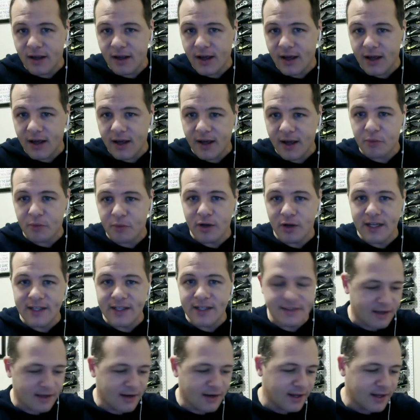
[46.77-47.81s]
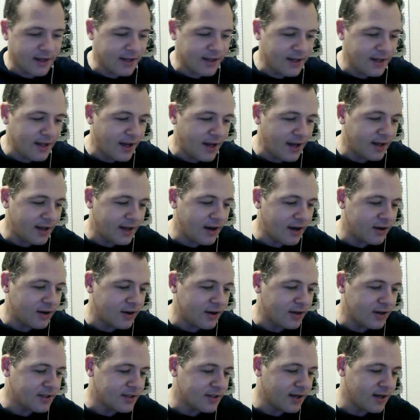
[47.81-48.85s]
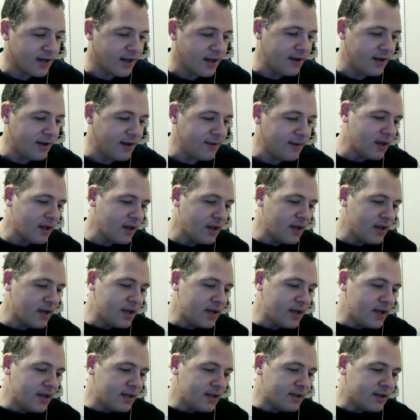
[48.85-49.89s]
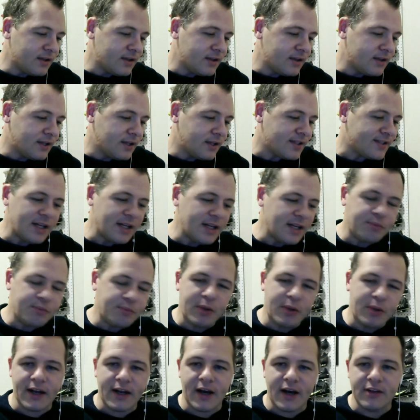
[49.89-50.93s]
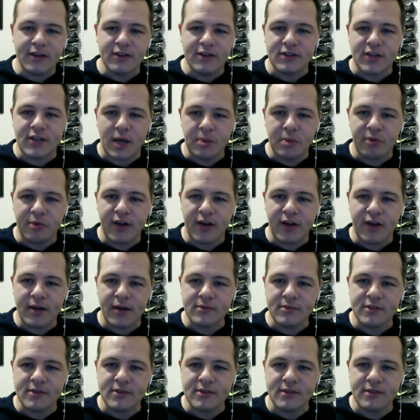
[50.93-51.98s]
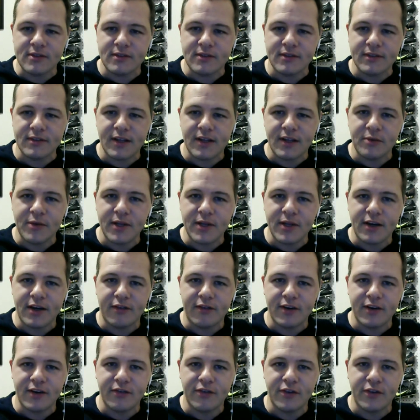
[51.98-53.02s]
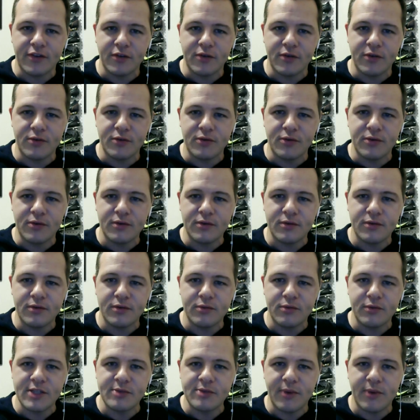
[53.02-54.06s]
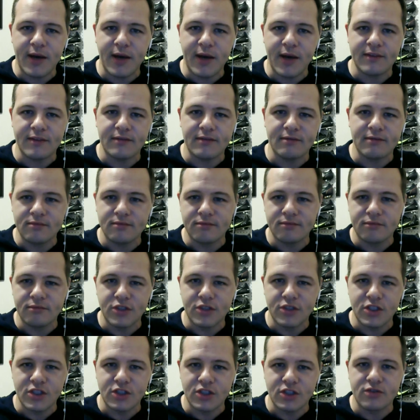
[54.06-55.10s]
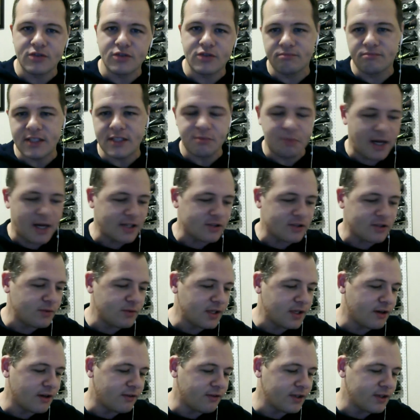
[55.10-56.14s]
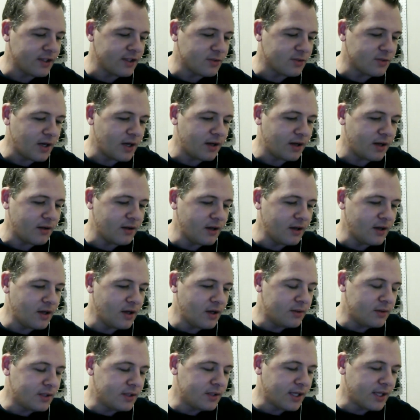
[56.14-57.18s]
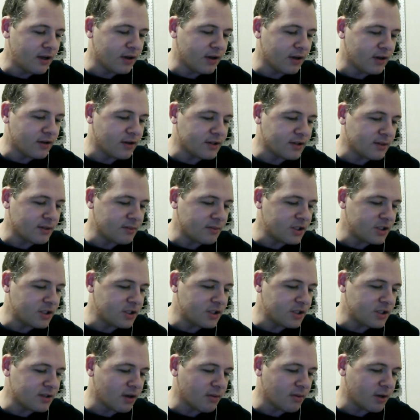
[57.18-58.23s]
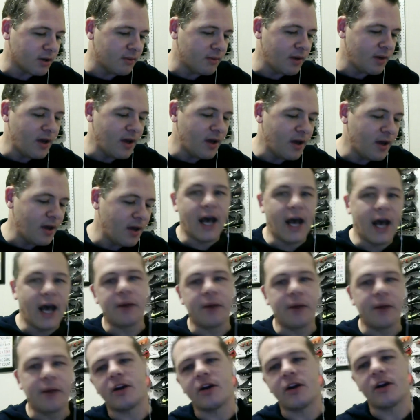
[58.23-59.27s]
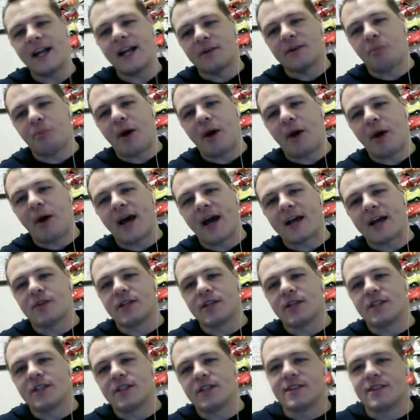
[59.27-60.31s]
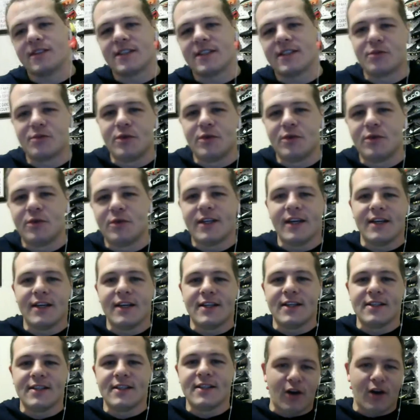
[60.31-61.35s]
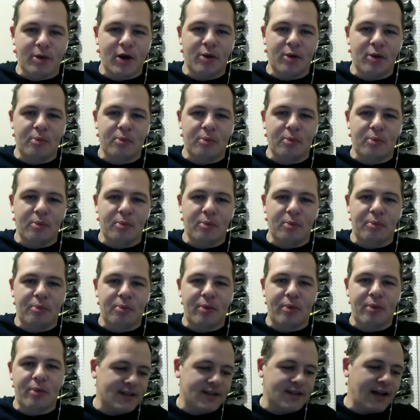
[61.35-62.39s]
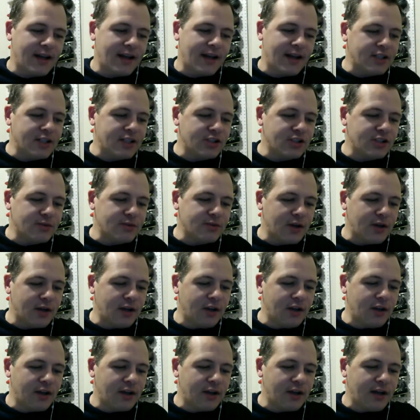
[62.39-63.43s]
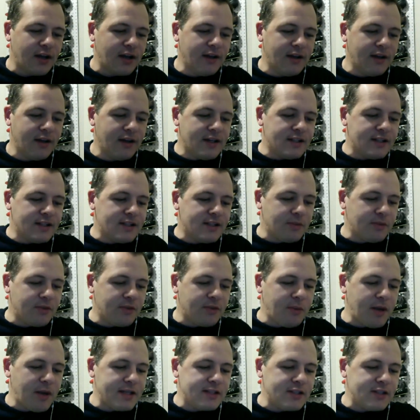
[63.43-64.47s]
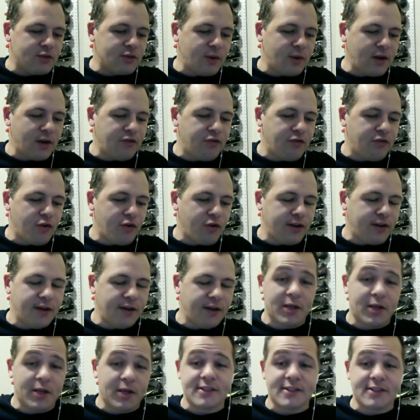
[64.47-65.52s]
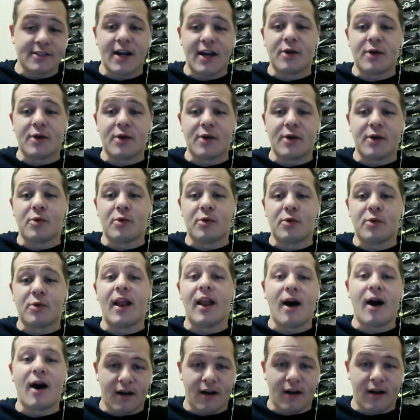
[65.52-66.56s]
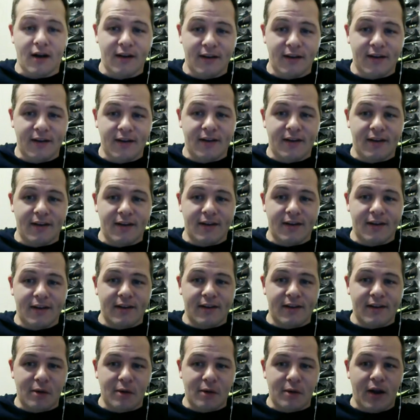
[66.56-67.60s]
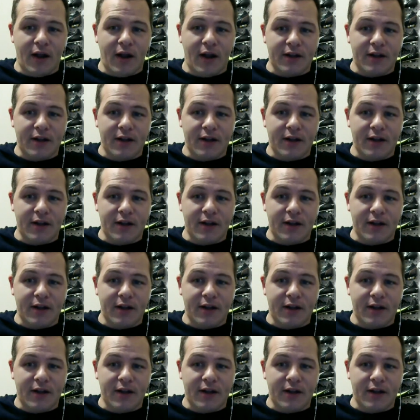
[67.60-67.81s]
release that Nike had earlier today. The sneak peeking out those Hypervenoms that we covered a few weeks back and just this past week covered as well. We'll take a look at those images and talk about them. And then we're going to get into packs, Rich, because this week is all about packs and collections. We're going to look at some of the best of 2014 because there were a lot. Yeah.